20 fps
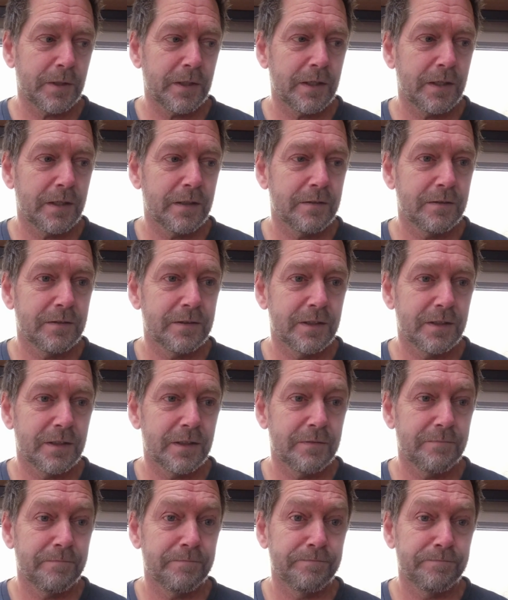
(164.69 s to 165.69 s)

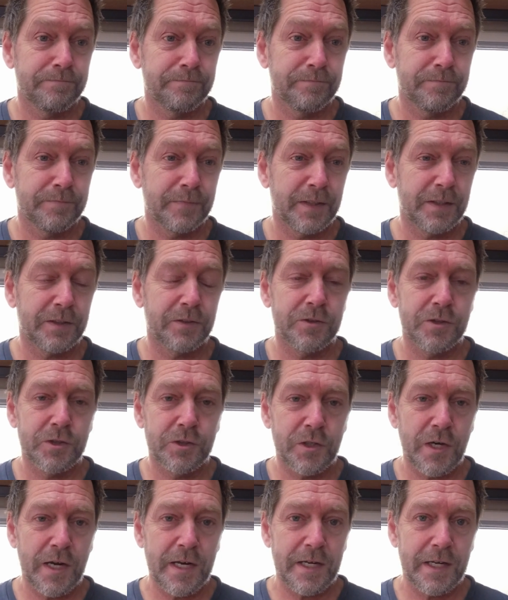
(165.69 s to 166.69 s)
and it does
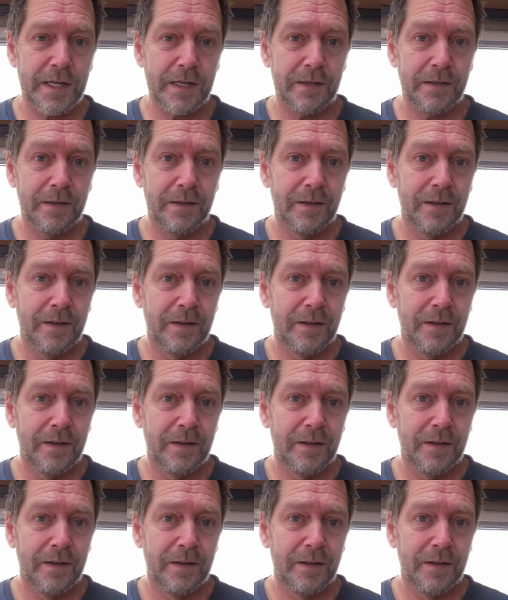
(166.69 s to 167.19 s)
drain it,